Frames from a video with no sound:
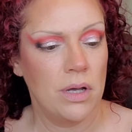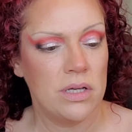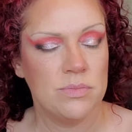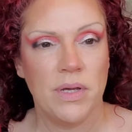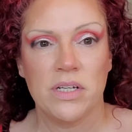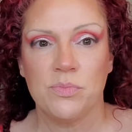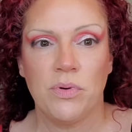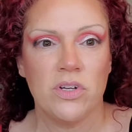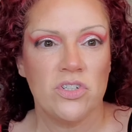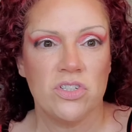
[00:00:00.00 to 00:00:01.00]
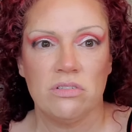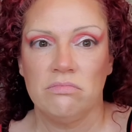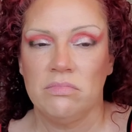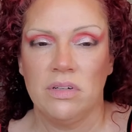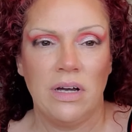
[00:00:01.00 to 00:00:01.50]
Cosmetics brush.
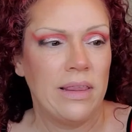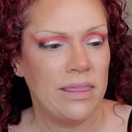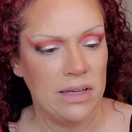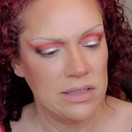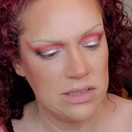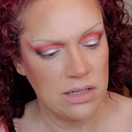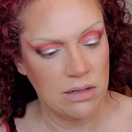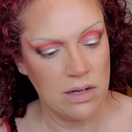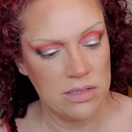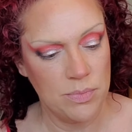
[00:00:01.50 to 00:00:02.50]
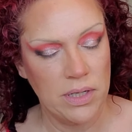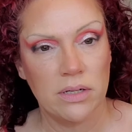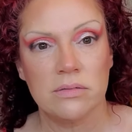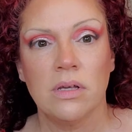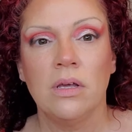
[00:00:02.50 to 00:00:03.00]
I think it's It
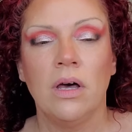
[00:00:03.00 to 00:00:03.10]
Cosmetics.